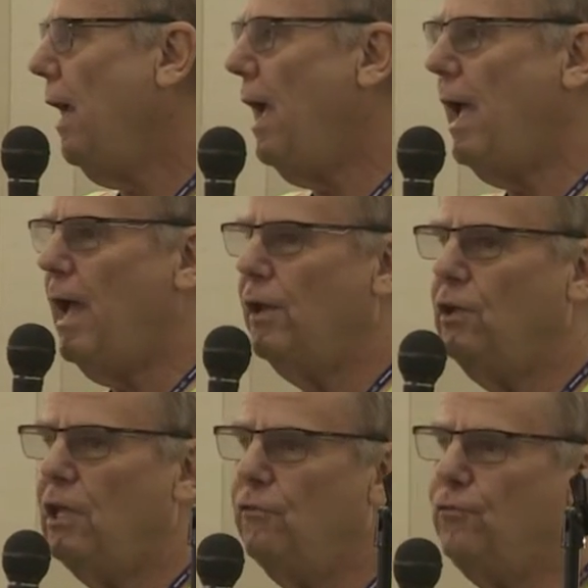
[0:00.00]
and
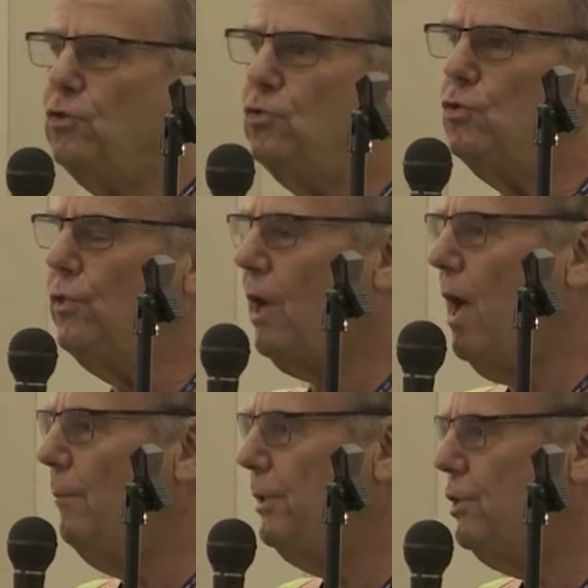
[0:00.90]
if you do the
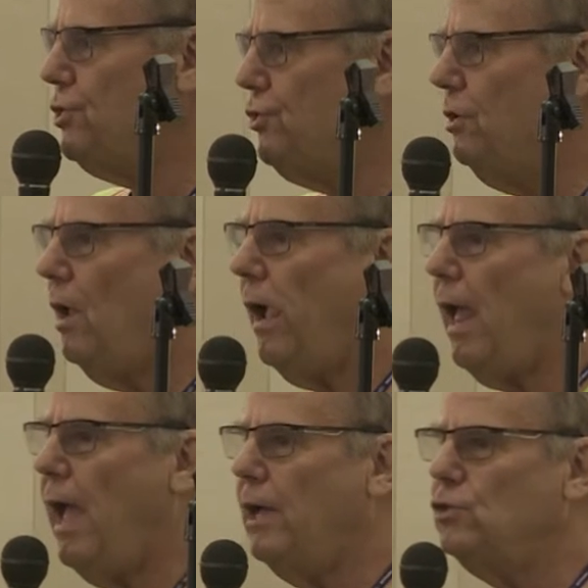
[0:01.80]
competition
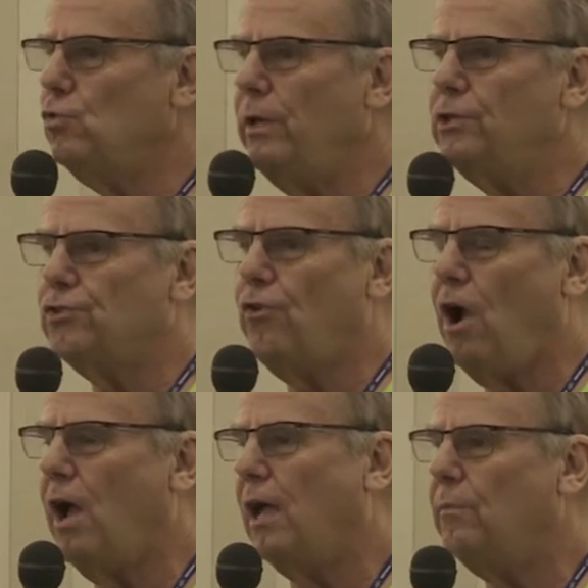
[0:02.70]
as we
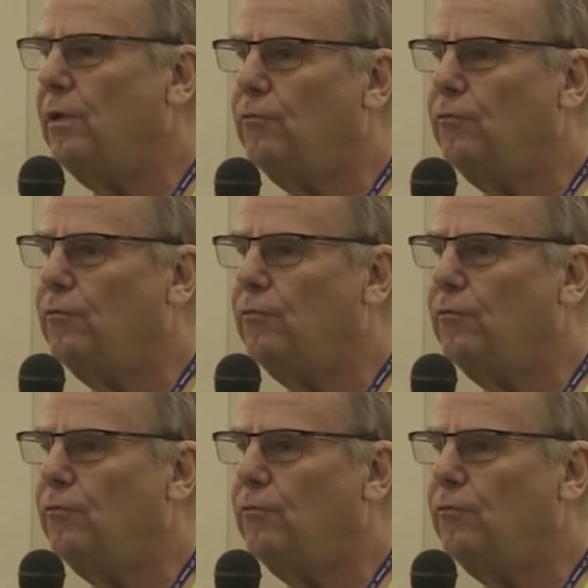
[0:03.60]
describe,